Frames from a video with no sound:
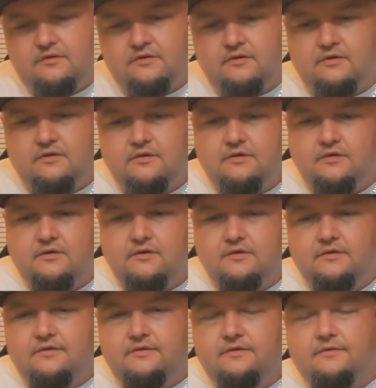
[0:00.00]

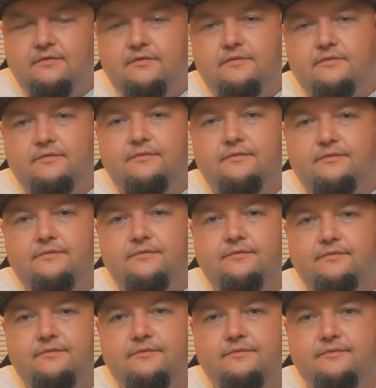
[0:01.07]

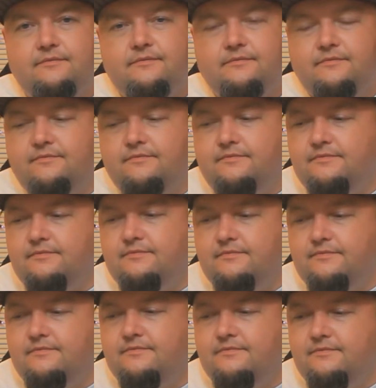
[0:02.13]

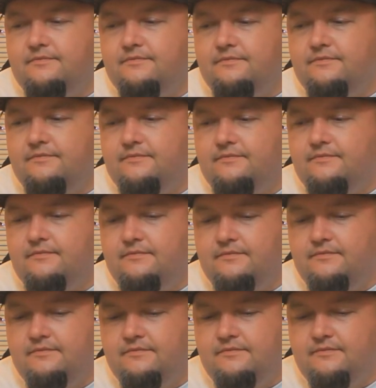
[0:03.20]

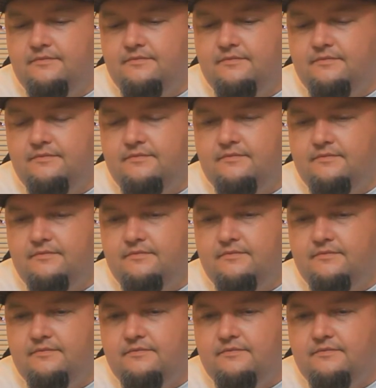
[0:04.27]

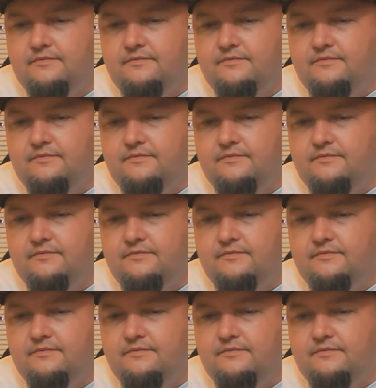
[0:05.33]
(not speaking)